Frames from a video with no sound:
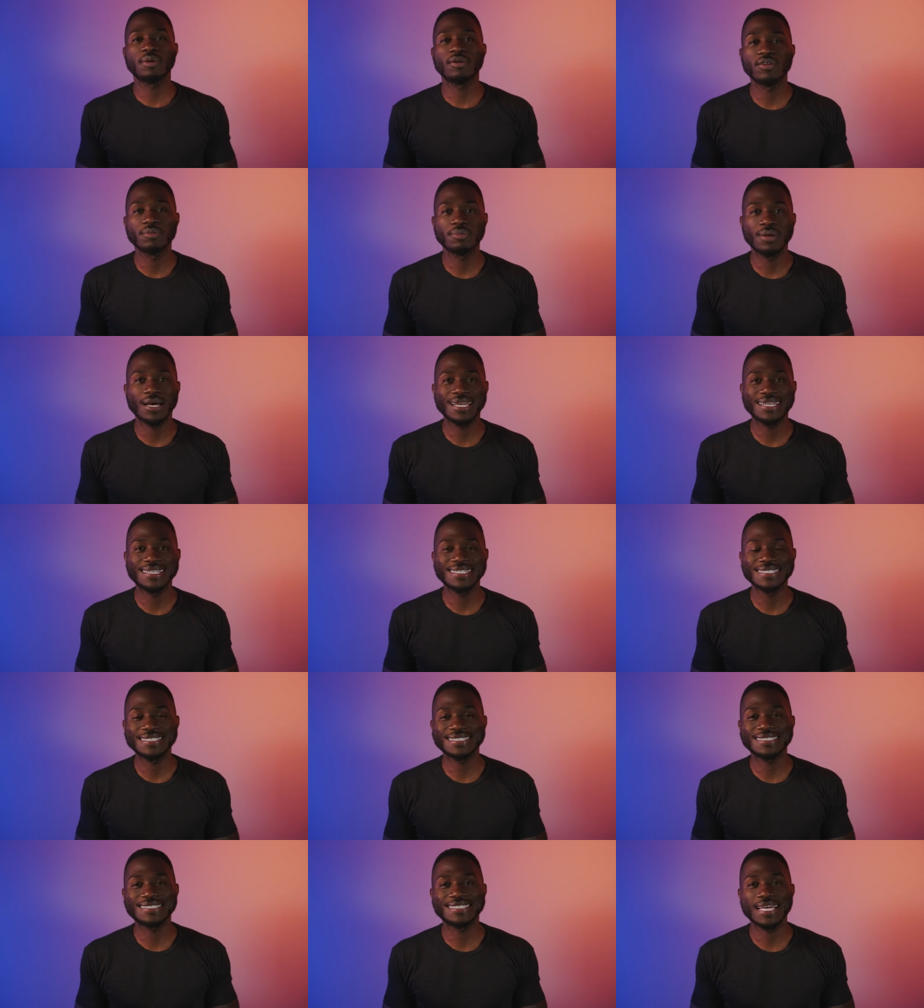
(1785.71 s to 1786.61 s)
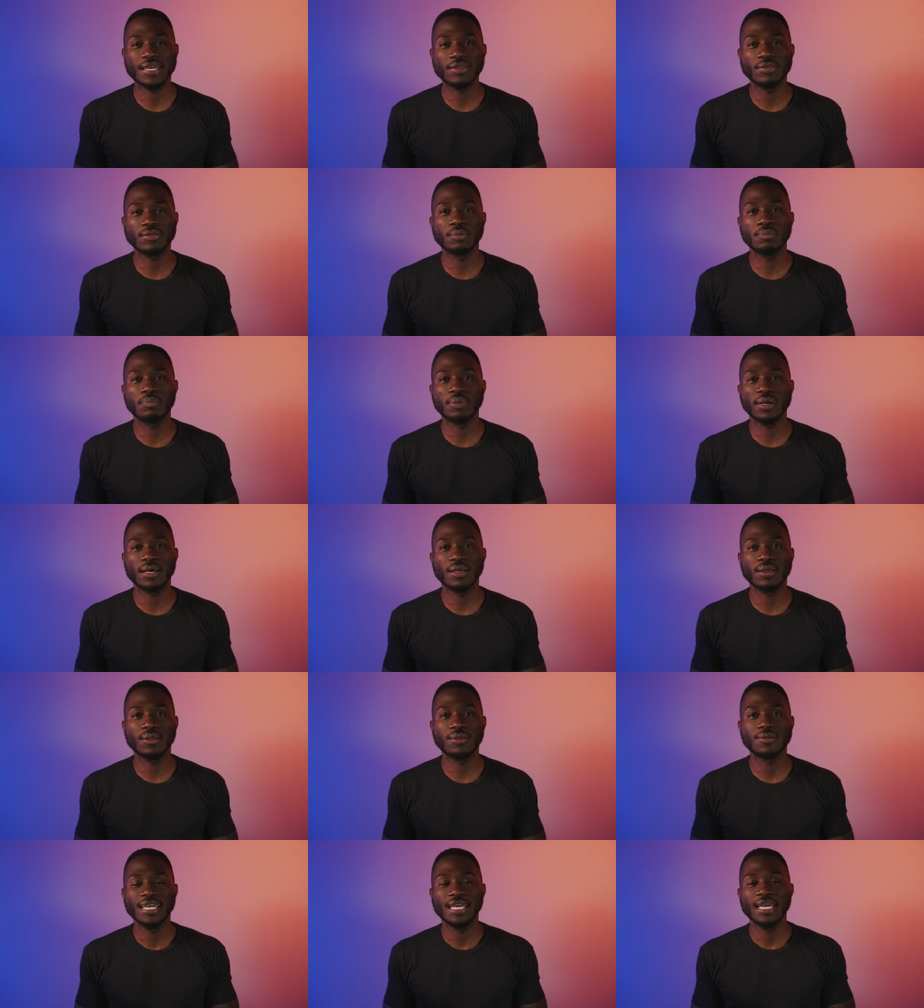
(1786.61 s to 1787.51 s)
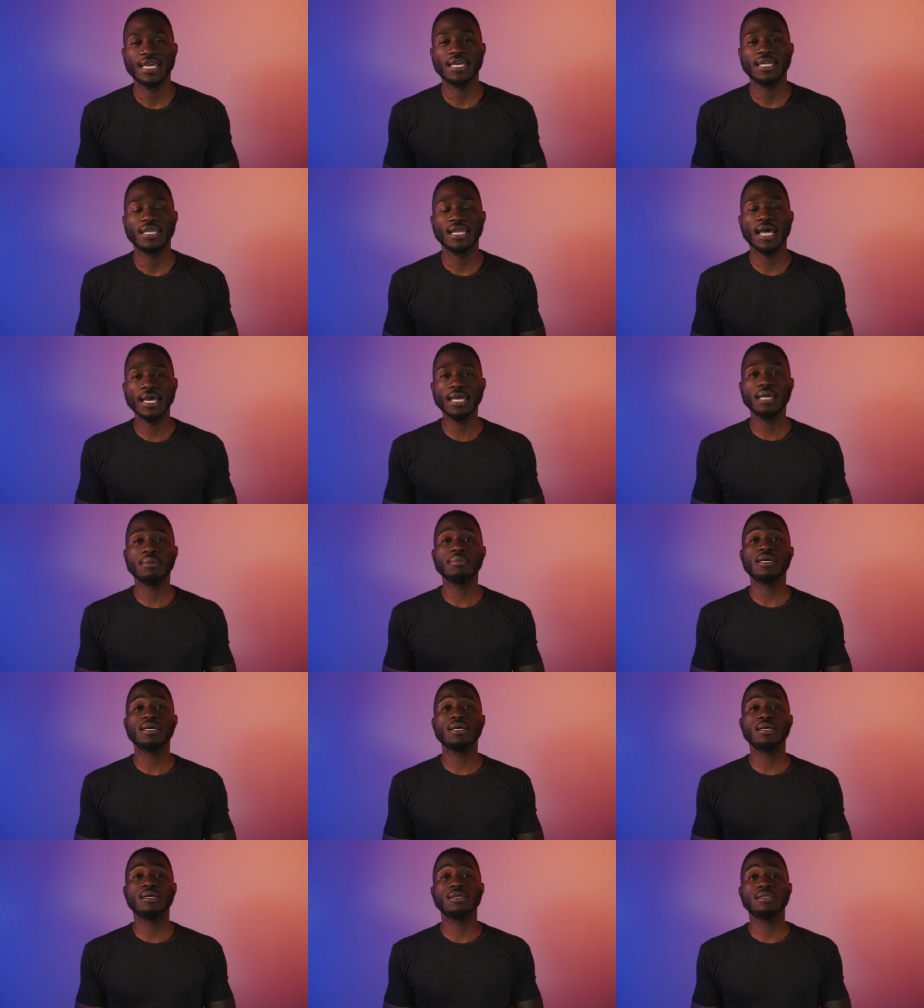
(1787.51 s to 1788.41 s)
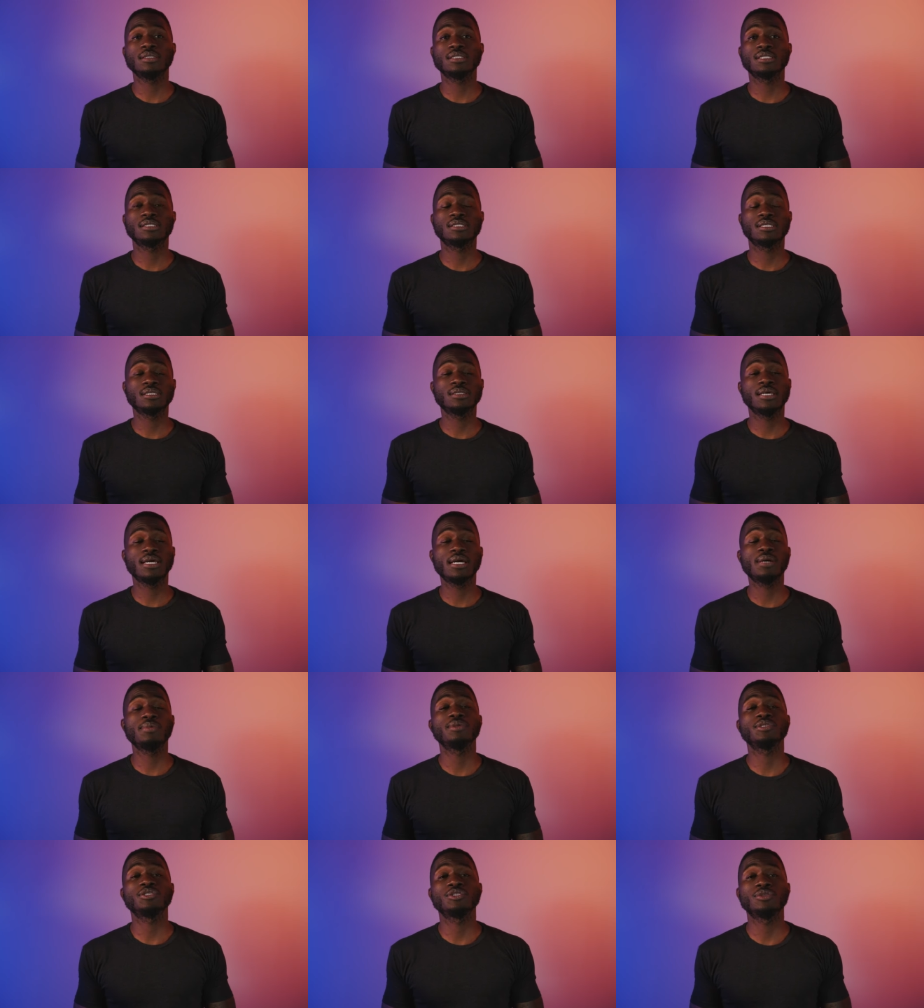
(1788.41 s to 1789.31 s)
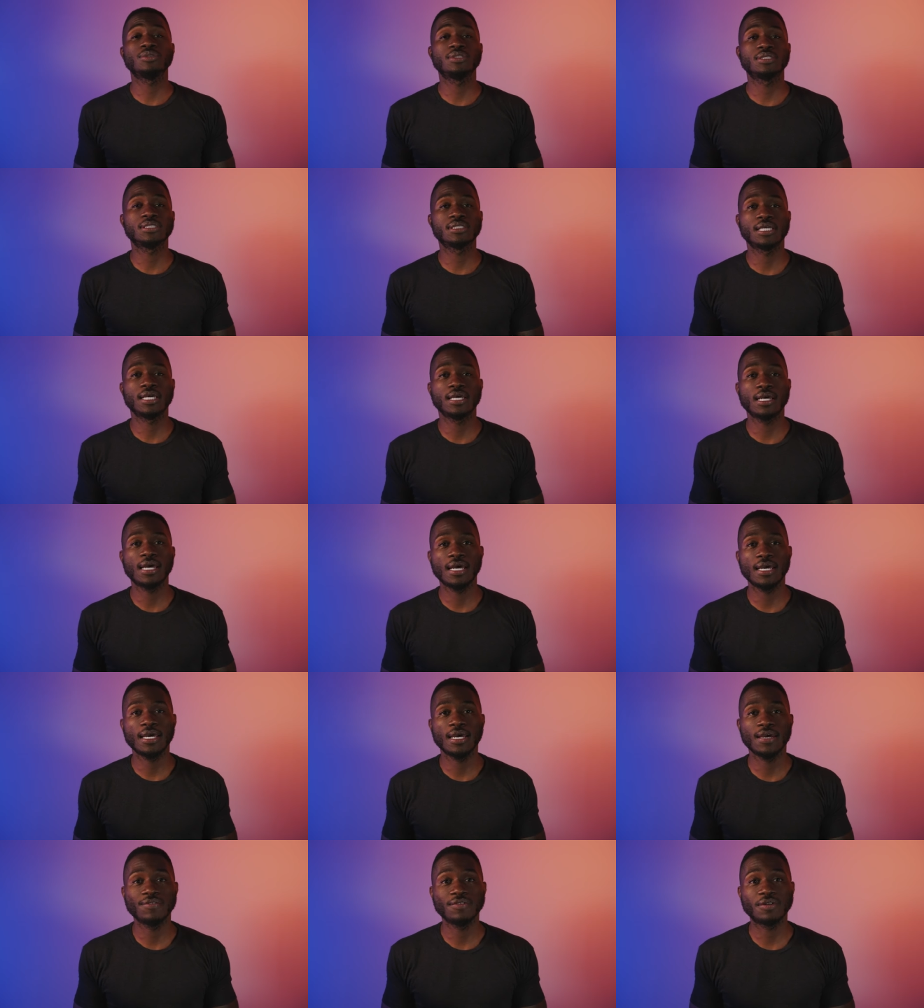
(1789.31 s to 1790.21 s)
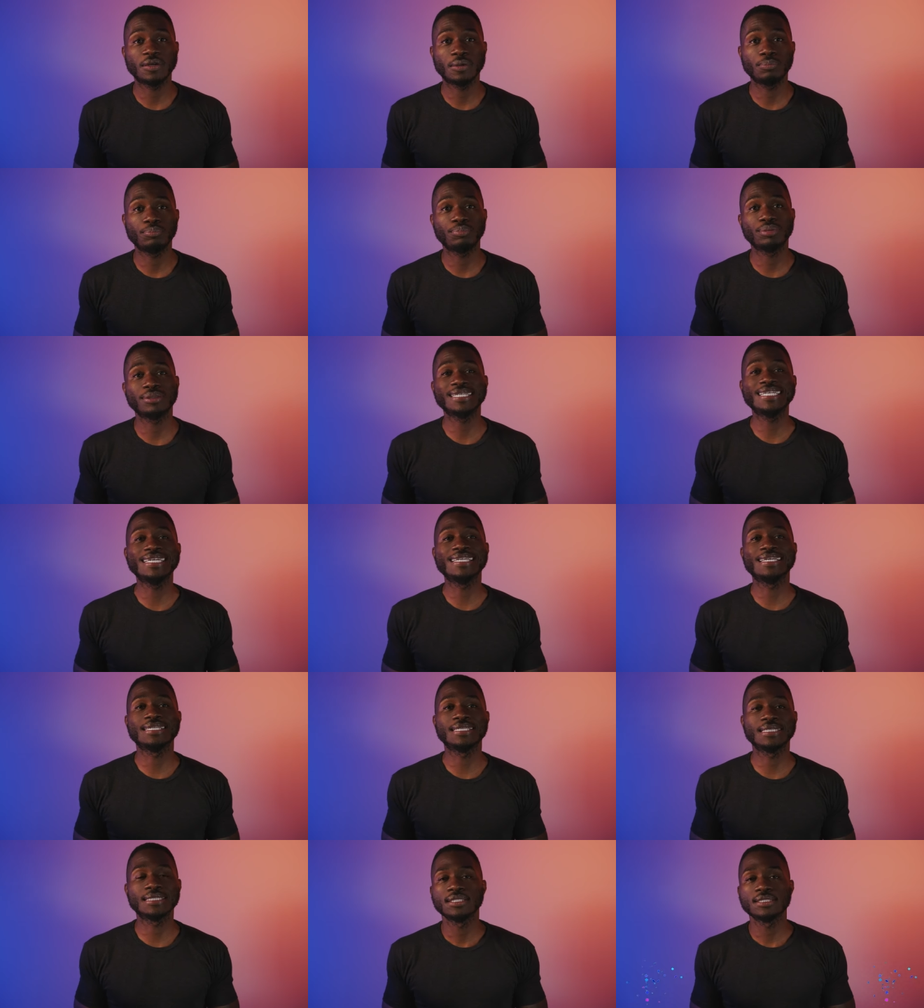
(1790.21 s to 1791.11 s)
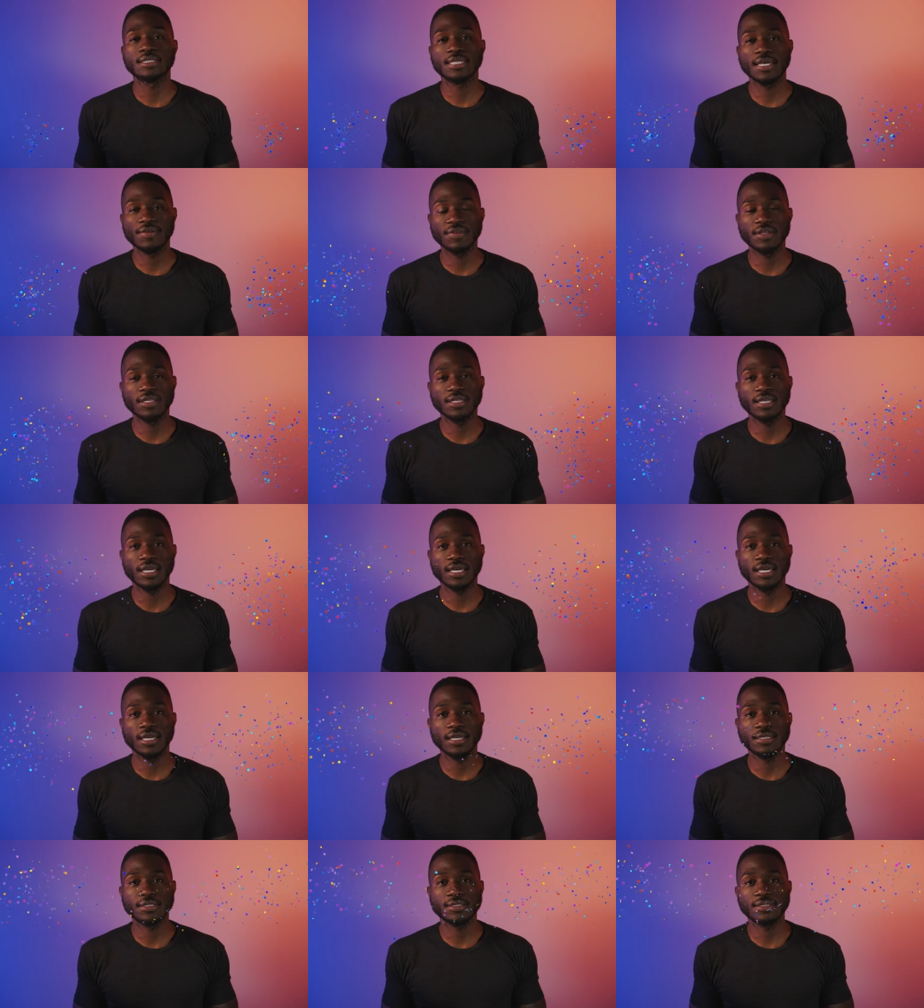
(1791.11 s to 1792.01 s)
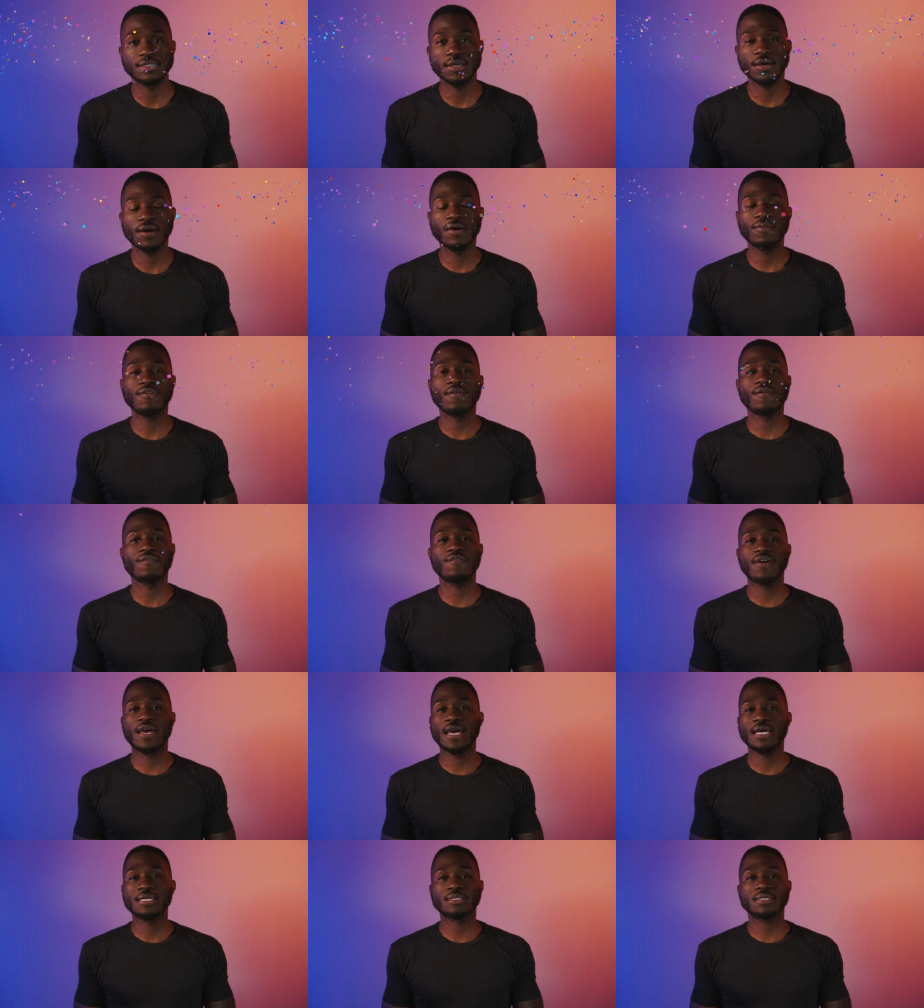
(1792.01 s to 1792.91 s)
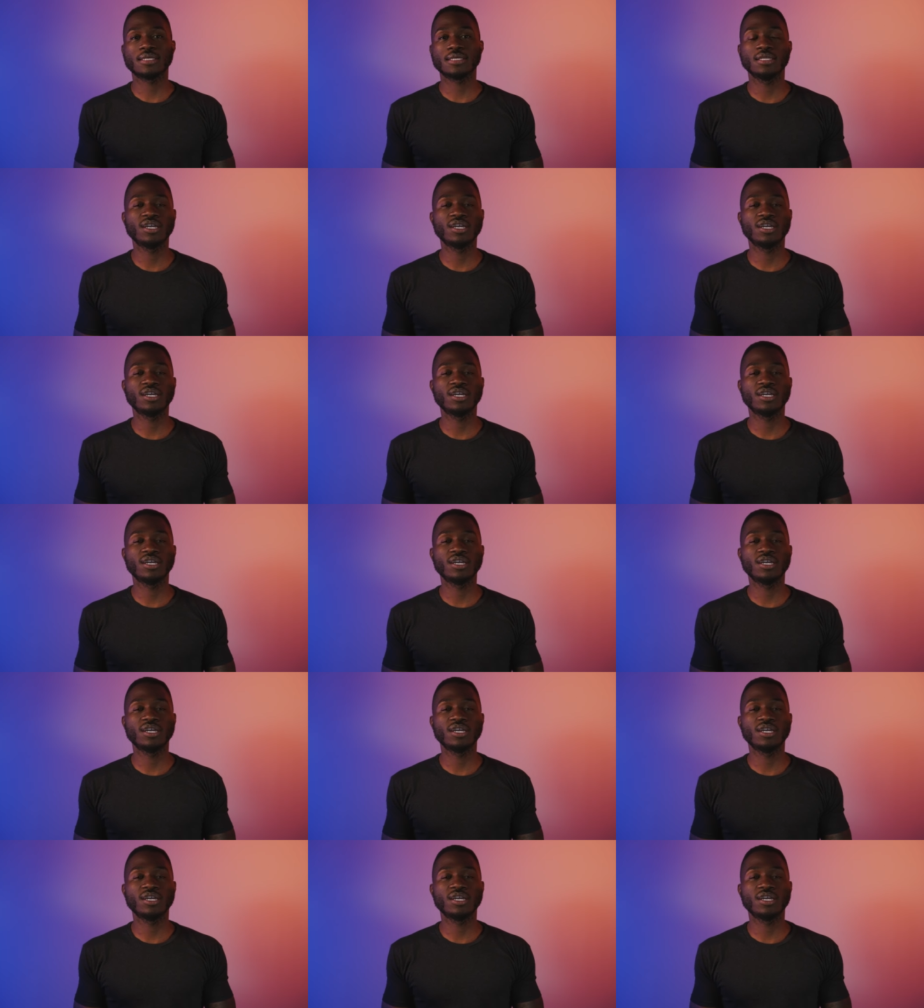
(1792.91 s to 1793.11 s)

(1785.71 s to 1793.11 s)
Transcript: everybody? This is Nathan Pelle, and I am here to sit down with you to say I have completed seven days of fasting.